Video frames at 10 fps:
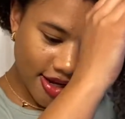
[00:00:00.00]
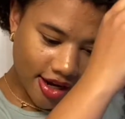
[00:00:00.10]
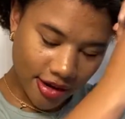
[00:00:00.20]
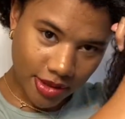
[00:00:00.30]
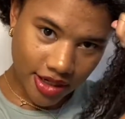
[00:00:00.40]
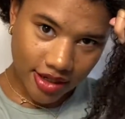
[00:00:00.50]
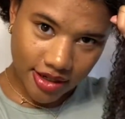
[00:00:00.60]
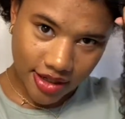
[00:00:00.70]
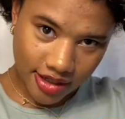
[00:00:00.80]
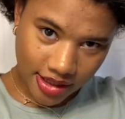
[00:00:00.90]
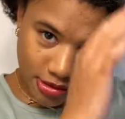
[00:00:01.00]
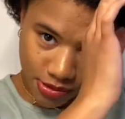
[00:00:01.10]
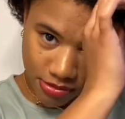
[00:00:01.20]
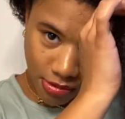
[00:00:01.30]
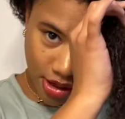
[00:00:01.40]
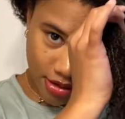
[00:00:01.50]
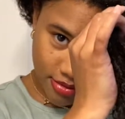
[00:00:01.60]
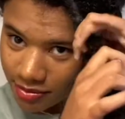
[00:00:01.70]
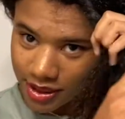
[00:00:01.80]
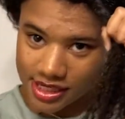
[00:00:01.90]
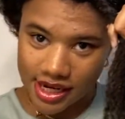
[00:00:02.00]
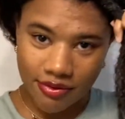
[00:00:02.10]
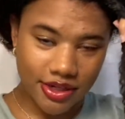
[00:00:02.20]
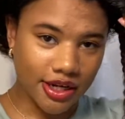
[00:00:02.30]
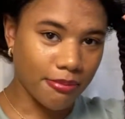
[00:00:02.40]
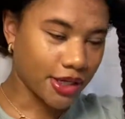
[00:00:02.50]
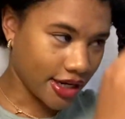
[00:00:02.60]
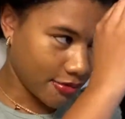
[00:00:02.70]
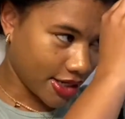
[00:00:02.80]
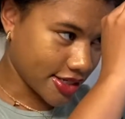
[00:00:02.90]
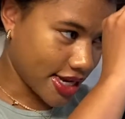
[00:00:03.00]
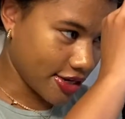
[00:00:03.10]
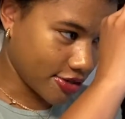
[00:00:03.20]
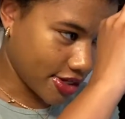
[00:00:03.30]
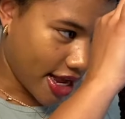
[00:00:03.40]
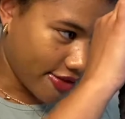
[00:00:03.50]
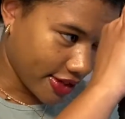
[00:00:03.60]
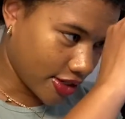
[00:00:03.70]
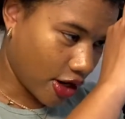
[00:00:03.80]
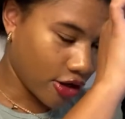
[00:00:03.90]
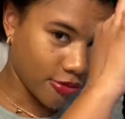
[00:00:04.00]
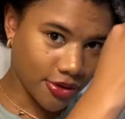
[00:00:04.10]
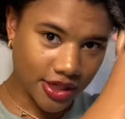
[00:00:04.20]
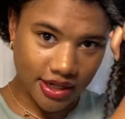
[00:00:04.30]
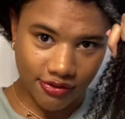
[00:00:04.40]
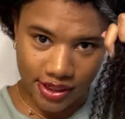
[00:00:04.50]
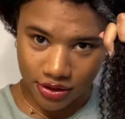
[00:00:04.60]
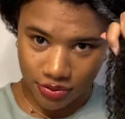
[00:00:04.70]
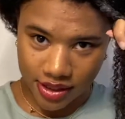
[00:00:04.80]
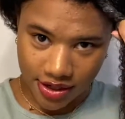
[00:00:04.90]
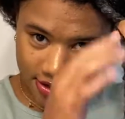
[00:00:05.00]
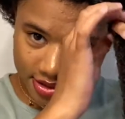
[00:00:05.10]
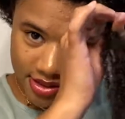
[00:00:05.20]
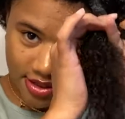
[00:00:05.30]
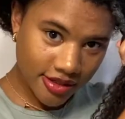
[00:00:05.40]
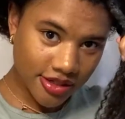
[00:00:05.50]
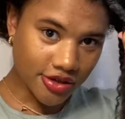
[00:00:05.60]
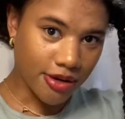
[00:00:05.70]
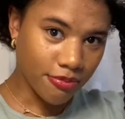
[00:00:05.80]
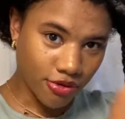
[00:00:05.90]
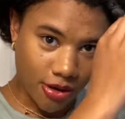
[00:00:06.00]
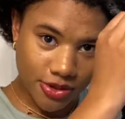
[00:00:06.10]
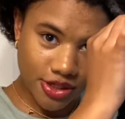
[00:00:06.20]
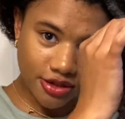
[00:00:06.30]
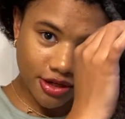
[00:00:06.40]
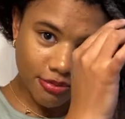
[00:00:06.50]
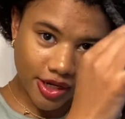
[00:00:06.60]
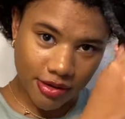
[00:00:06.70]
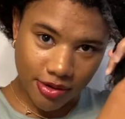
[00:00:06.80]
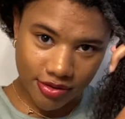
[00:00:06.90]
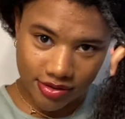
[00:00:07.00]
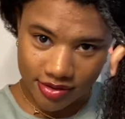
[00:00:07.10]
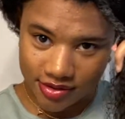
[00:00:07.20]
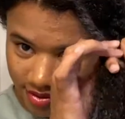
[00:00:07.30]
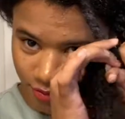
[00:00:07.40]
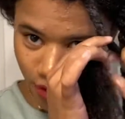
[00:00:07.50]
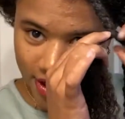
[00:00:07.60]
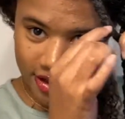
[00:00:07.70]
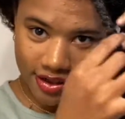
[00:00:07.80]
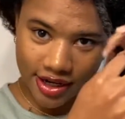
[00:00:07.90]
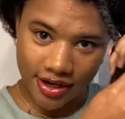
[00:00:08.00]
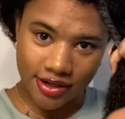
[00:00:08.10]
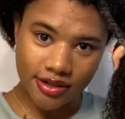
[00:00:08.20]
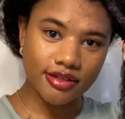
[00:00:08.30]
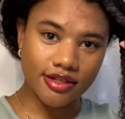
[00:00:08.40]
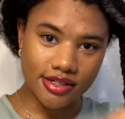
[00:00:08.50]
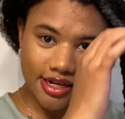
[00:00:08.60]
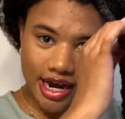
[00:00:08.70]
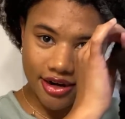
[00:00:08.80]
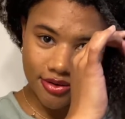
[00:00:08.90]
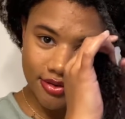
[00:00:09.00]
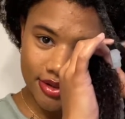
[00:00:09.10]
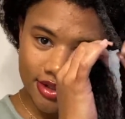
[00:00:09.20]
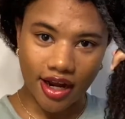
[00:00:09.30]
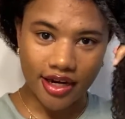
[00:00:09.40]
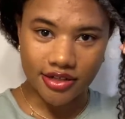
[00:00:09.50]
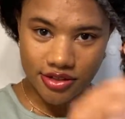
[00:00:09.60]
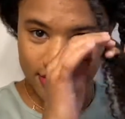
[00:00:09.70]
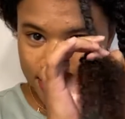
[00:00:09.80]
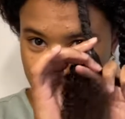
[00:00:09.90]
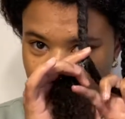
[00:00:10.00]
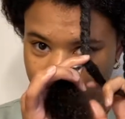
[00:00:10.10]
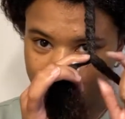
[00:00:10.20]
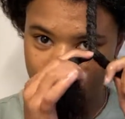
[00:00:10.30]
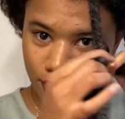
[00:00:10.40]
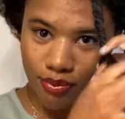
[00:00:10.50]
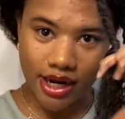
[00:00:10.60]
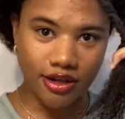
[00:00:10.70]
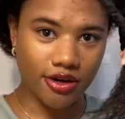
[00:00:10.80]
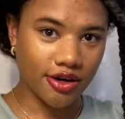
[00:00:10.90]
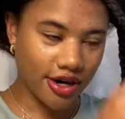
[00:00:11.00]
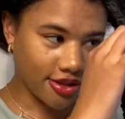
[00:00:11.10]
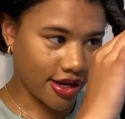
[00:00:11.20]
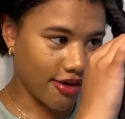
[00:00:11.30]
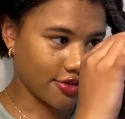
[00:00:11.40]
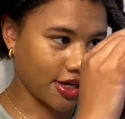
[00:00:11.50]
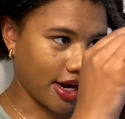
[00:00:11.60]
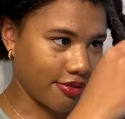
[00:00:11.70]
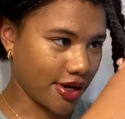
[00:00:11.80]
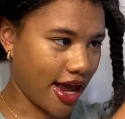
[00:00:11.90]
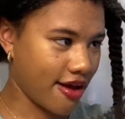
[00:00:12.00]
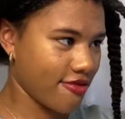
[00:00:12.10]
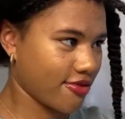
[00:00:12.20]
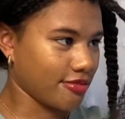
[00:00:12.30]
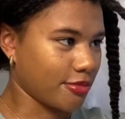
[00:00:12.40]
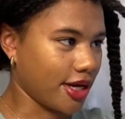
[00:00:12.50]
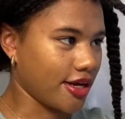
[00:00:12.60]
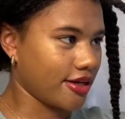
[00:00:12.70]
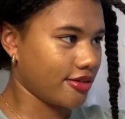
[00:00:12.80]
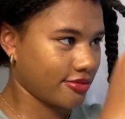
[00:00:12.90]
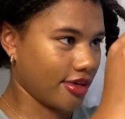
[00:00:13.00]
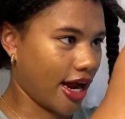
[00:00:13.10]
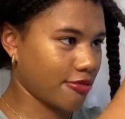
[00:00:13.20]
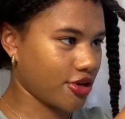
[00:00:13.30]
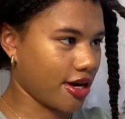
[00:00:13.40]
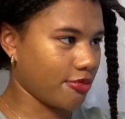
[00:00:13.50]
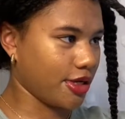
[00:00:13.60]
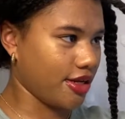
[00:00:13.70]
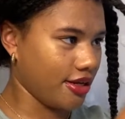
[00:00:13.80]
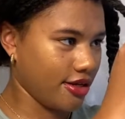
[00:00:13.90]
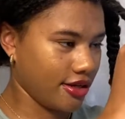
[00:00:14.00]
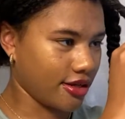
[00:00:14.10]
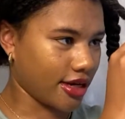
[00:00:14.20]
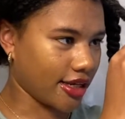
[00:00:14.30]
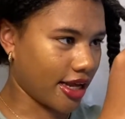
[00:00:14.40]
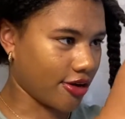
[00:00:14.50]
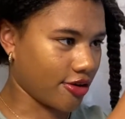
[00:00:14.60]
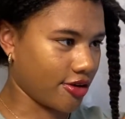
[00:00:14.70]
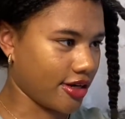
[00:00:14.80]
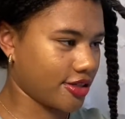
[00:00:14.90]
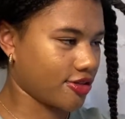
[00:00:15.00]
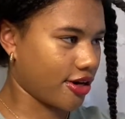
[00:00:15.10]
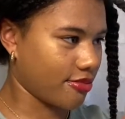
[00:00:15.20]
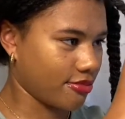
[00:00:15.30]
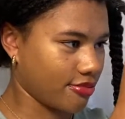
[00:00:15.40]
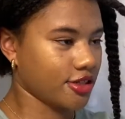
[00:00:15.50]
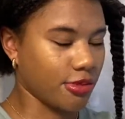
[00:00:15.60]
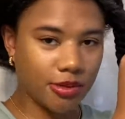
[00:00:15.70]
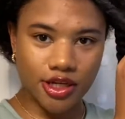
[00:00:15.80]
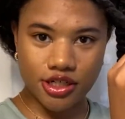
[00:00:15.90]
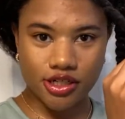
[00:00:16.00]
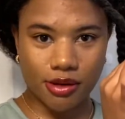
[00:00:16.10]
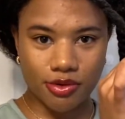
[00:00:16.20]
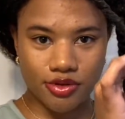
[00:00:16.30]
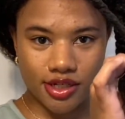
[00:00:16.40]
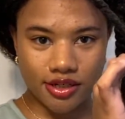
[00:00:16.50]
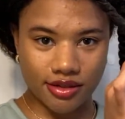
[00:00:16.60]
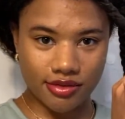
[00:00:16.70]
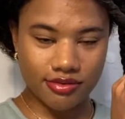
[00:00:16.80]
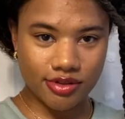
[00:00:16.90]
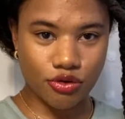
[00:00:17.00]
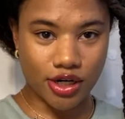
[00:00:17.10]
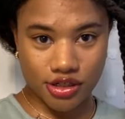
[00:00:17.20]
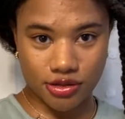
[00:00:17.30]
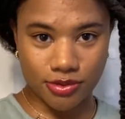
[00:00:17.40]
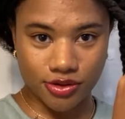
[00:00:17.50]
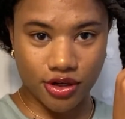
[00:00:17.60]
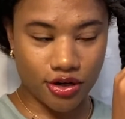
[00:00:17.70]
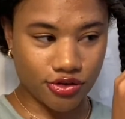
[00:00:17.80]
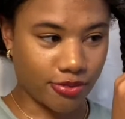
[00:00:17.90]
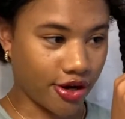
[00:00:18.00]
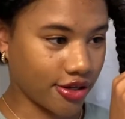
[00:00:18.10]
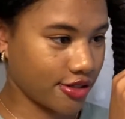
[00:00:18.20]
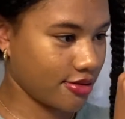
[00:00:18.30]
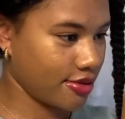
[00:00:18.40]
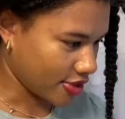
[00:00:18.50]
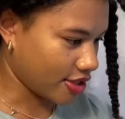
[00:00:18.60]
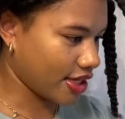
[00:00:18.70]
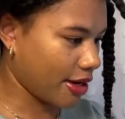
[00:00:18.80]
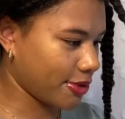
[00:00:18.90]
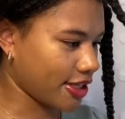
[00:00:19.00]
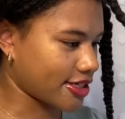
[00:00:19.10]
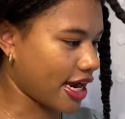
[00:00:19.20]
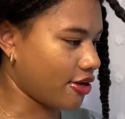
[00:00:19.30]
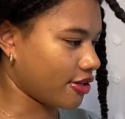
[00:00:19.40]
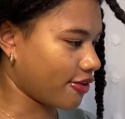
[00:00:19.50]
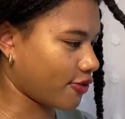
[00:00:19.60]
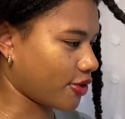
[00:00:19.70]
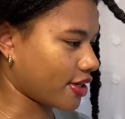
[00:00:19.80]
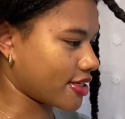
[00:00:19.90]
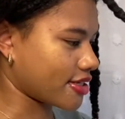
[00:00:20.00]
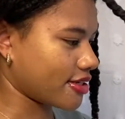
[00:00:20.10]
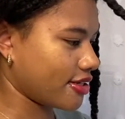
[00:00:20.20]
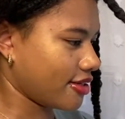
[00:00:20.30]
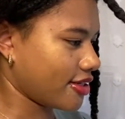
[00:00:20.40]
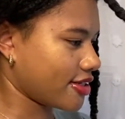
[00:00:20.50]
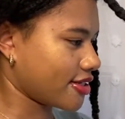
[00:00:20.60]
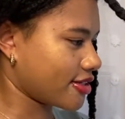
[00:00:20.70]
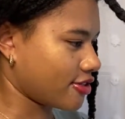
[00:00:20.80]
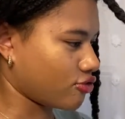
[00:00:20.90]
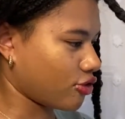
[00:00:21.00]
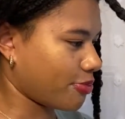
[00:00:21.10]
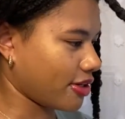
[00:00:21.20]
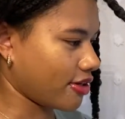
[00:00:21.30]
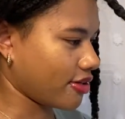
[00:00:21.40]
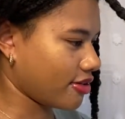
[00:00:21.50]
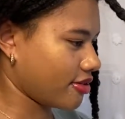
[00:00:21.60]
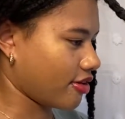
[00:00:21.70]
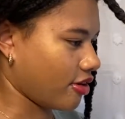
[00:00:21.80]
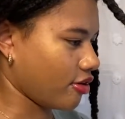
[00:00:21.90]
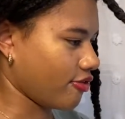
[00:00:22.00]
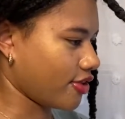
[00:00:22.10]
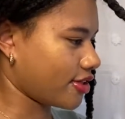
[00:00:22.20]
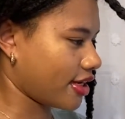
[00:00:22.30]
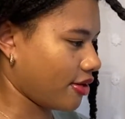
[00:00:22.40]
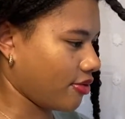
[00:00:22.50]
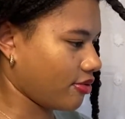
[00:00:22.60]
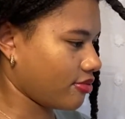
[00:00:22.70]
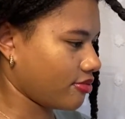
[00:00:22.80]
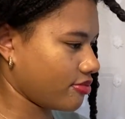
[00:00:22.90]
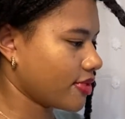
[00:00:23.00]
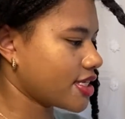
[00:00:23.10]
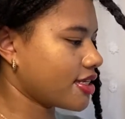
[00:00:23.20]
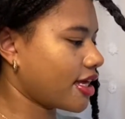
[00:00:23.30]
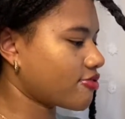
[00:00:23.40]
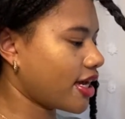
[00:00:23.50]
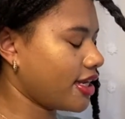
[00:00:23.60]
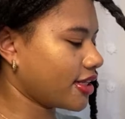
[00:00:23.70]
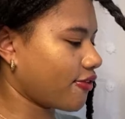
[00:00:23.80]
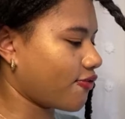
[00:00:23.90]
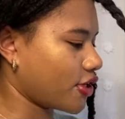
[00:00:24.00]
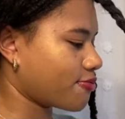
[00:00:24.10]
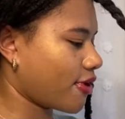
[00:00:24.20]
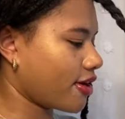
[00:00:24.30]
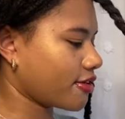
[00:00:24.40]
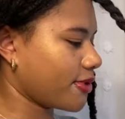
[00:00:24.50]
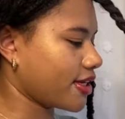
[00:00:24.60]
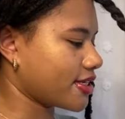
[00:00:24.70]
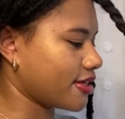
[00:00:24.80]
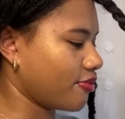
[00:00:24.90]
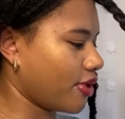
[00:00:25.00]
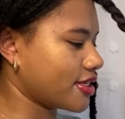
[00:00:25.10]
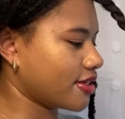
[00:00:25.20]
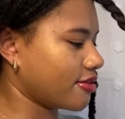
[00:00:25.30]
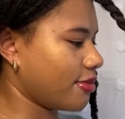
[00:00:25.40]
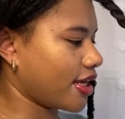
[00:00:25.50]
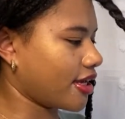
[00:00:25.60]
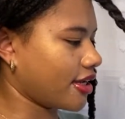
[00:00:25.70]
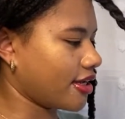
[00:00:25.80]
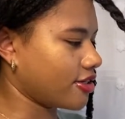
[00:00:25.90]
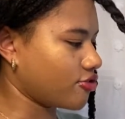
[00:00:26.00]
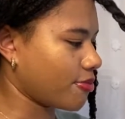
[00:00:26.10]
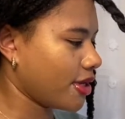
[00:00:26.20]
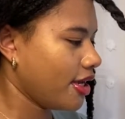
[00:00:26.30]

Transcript: I'm like, can this be me? Because I can't really complain because I used to have like collarbone length for like 3 years. So I probably shouldn't complain about wanting long hair because now I do have like way longer hair than I ever thought I would have, but I'm trying to be like that girl on Instagram. So maybe I should stop using questionable Dollar Tree products. Good thing I put this towel on the floor because this is dripping all over the towel. See, that's why I like the first product because it wasn't making it drip.